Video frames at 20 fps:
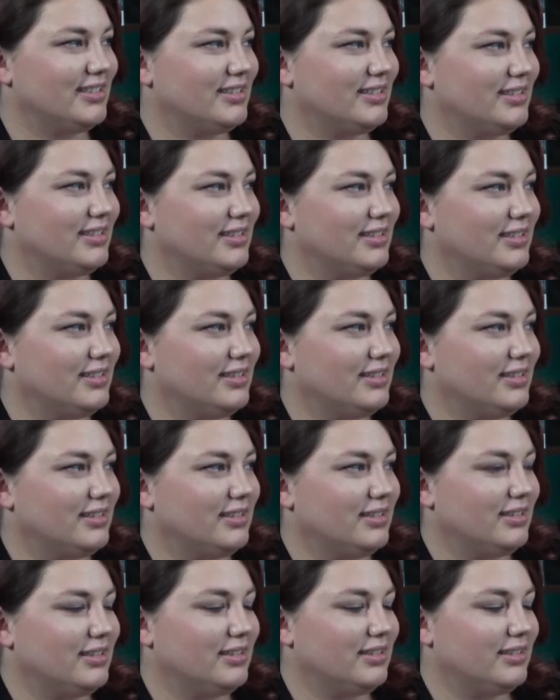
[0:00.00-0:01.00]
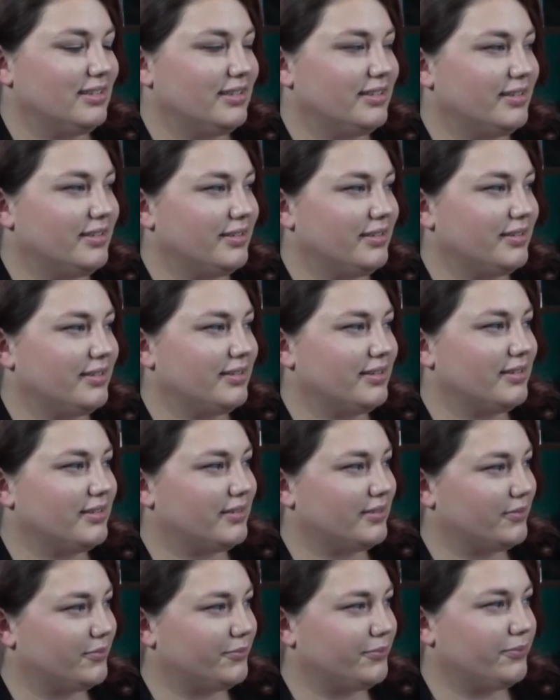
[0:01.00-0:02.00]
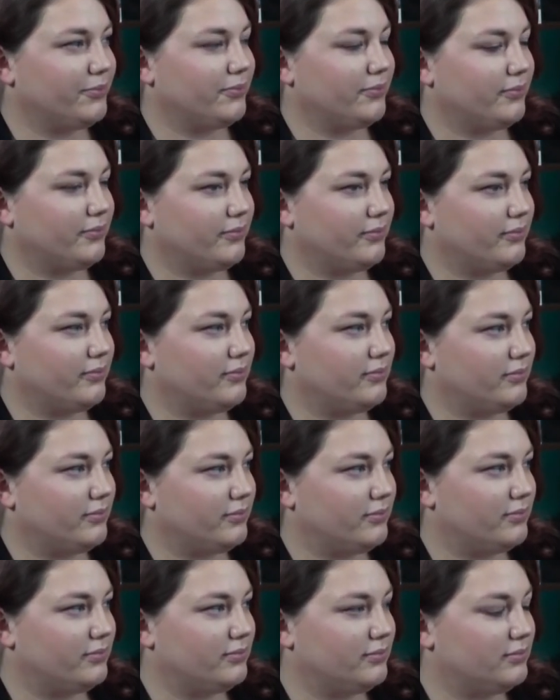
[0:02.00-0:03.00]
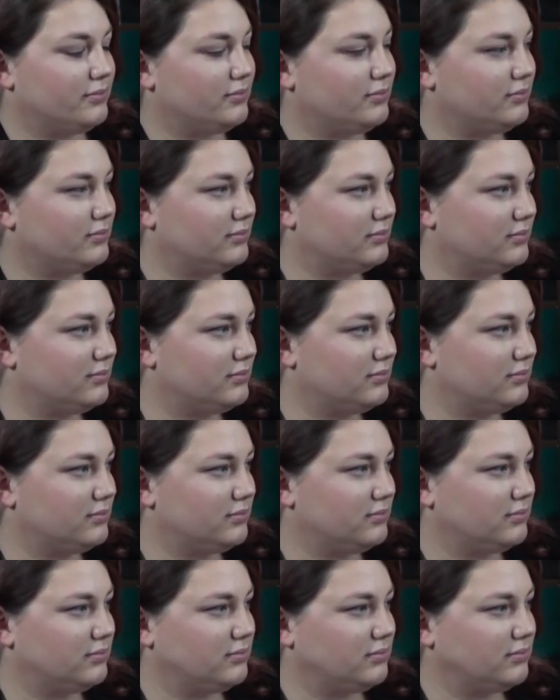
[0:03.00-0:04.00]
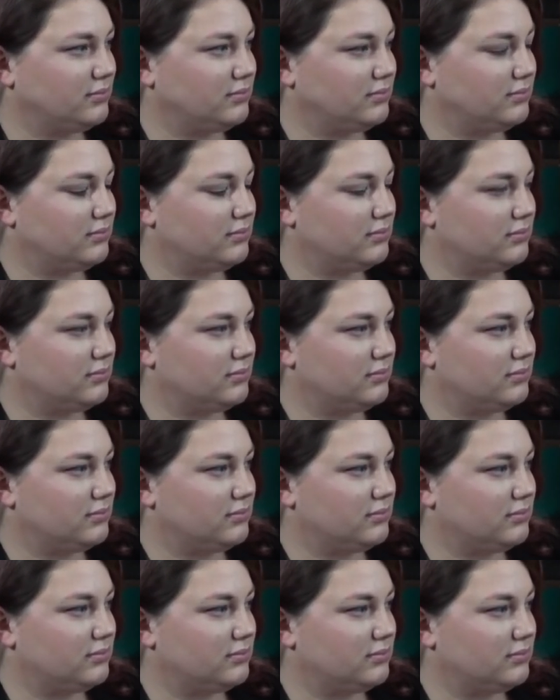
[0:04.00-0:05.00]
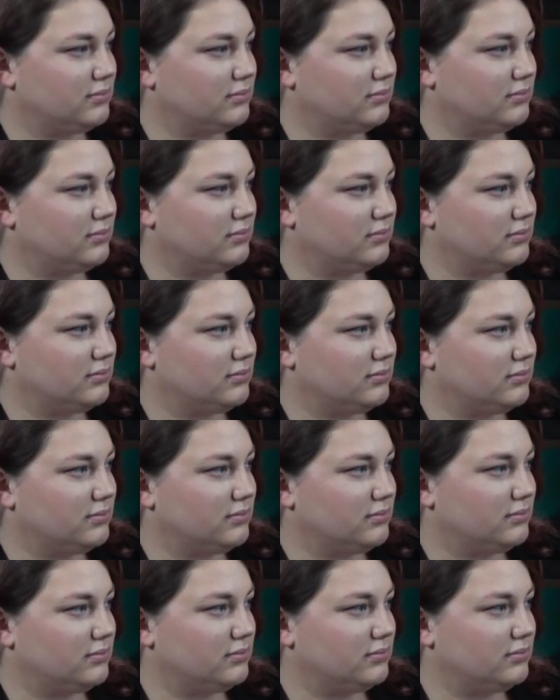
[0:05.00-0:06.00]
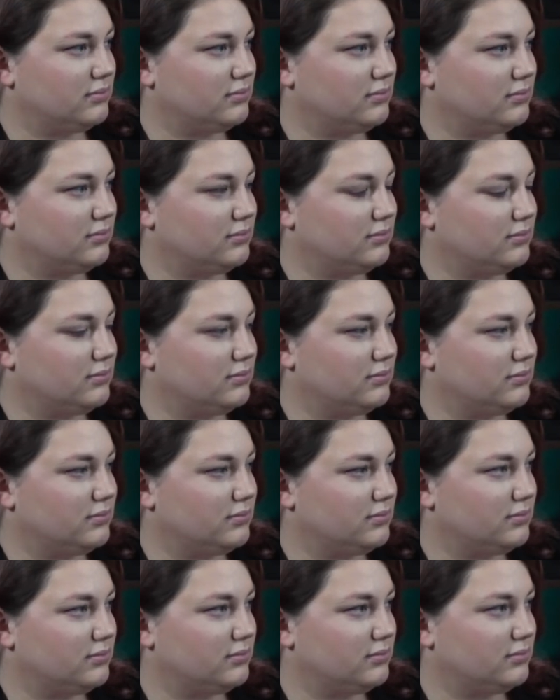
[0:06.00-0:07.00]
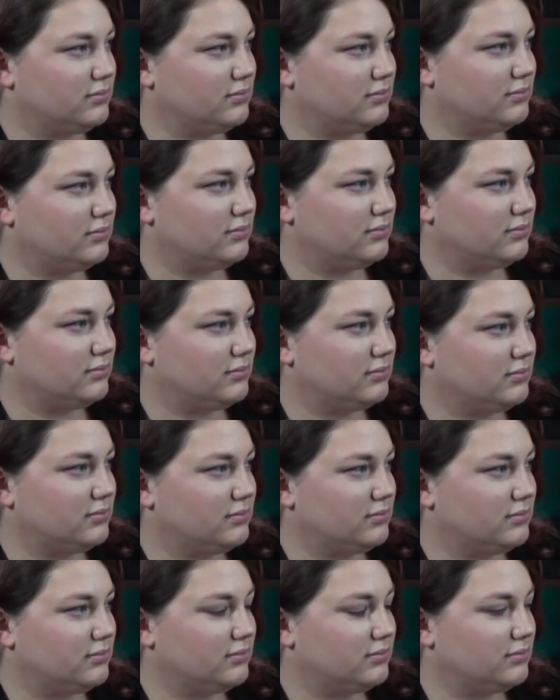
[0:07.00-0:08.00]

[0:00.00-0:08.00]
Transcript: [no speech]